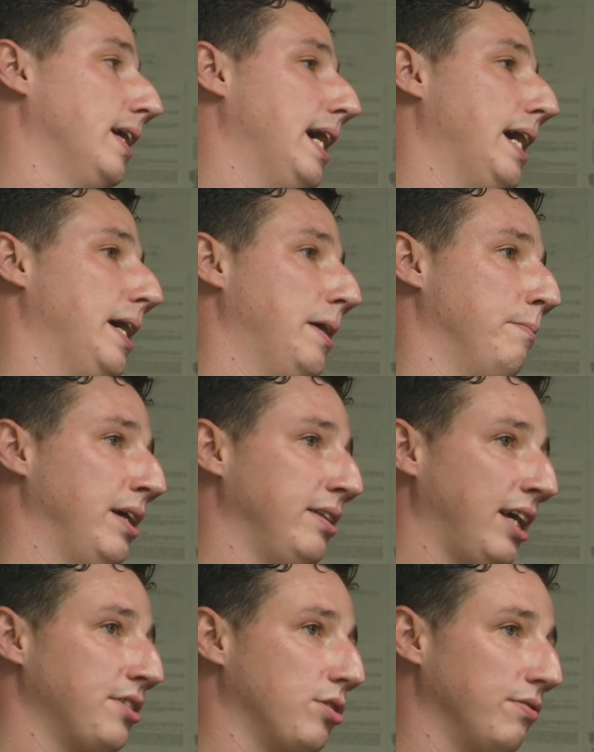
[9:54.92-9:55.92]

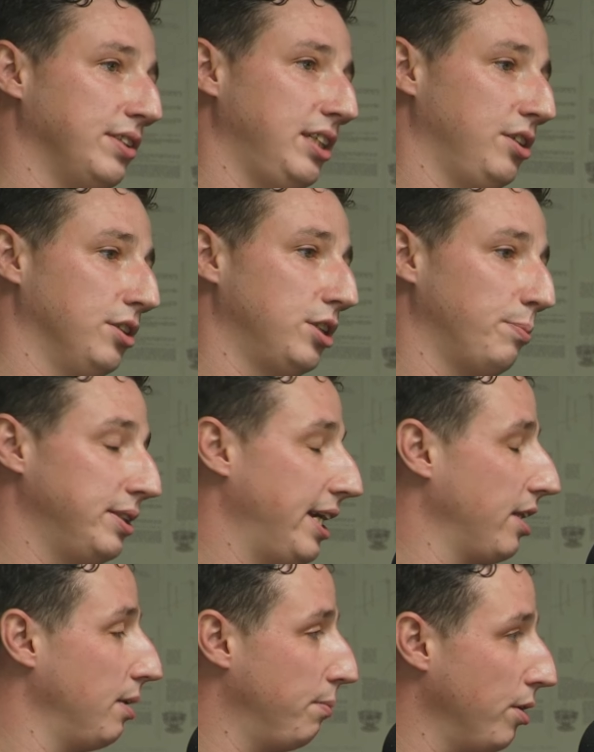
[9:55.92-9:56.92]
And that's obviously just to
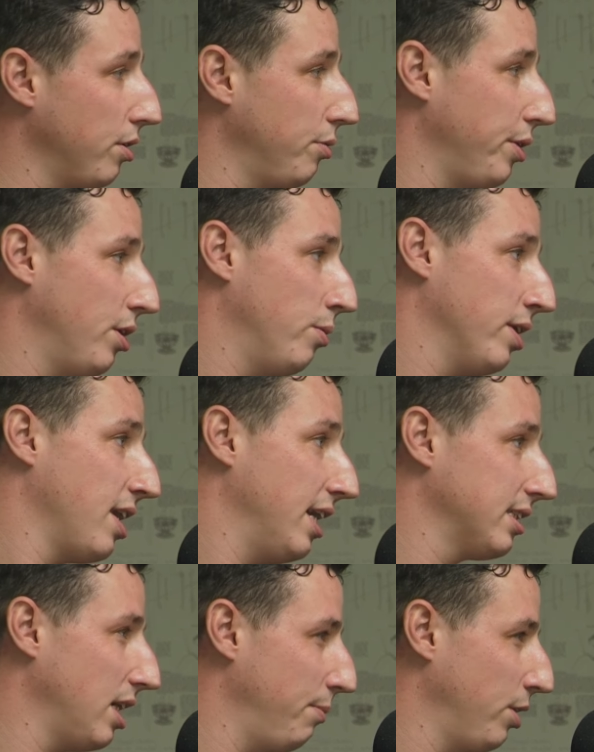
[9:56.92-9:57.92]
protect the book. We don't want
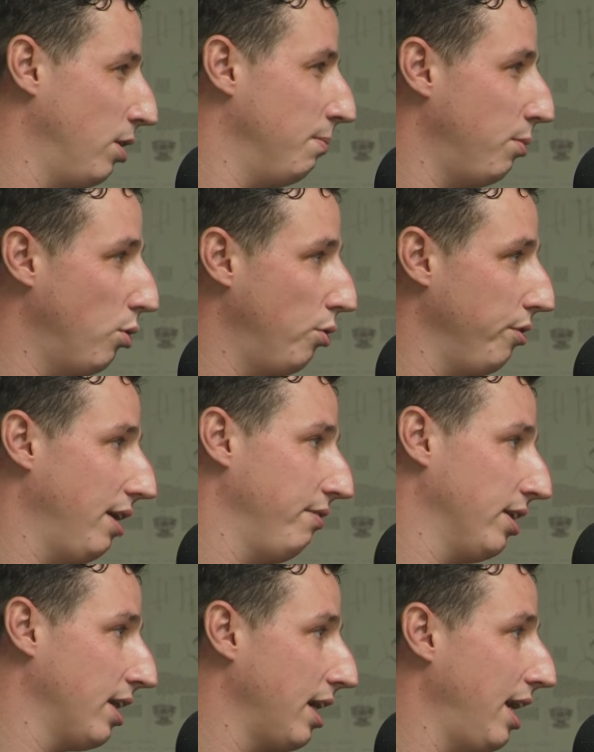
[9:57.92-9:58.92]
guys coming on board,
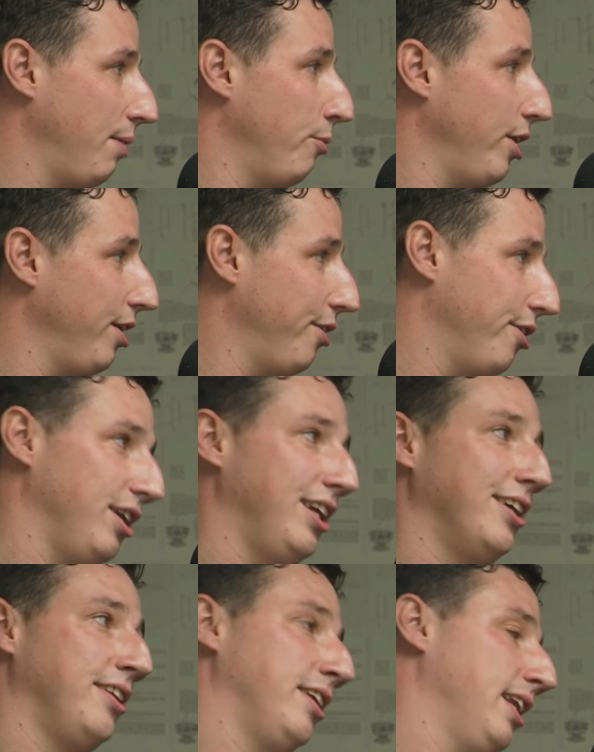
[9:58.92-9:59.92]
having a claim really early and then